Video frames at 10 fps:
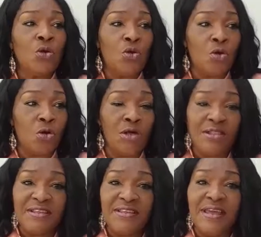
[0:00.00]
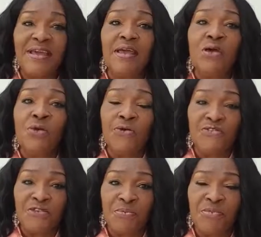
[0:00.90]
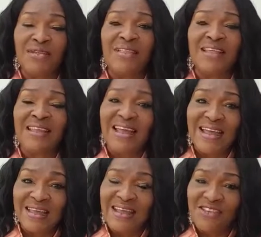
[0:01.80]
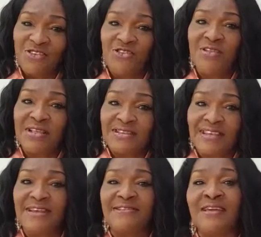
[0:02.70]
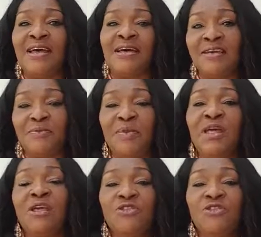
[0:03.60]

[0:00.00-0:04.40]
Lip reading: or holiday or something, that I actually take time